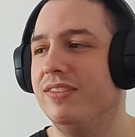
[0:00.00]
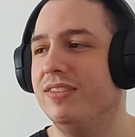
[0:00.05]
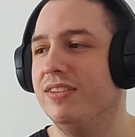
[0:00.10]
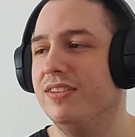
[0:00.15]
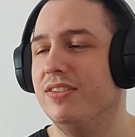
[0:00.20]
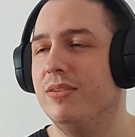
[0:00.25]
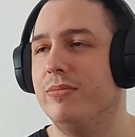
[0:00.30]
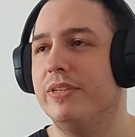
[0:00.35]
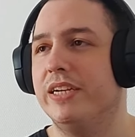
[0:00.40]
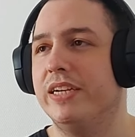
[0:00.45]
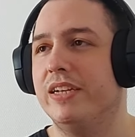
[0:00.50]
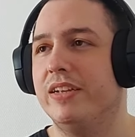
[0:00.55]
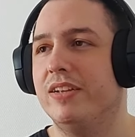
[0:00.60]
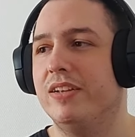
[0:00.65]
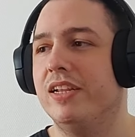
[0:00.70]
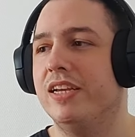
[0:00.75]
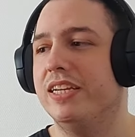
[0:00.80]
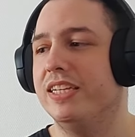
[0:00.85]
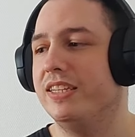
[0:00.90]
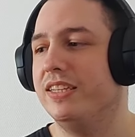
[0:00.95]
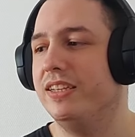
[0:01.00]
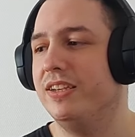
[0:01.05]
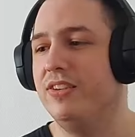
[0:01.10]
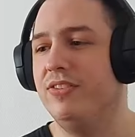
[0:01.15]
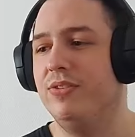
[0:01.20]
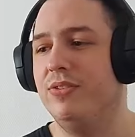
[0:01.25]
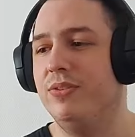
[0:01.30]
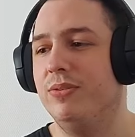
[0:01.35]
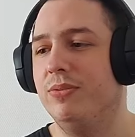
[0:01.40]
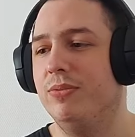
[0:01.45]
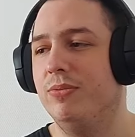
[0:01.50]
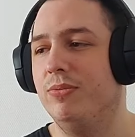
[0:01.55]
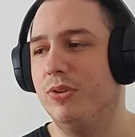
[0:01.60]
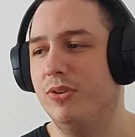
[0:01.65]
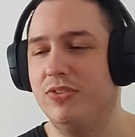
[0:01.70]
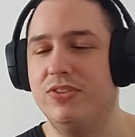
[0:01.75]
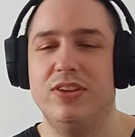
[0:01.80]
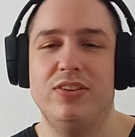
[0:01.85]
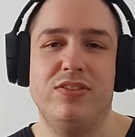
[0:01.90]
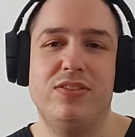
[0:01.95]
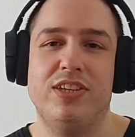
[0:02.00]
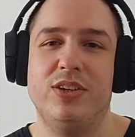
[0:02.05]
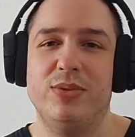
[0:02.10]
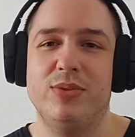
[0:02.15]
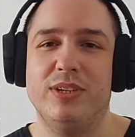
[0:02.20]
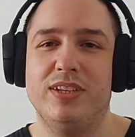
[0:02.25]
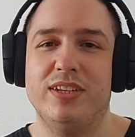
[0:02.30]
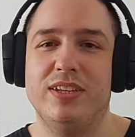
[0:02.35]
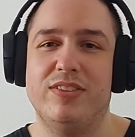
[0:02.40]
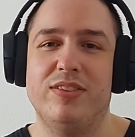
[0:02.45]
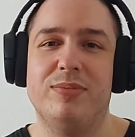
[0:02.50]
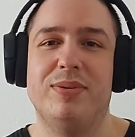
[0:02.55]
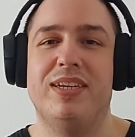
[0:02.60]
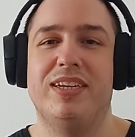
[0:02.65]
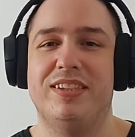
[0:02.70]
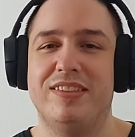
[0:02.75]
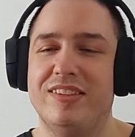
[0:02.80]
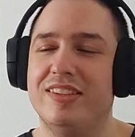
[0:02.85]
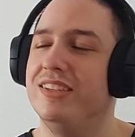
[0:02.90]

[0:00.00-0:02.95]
Some guy that like is worse than Sumeru, and that's about it.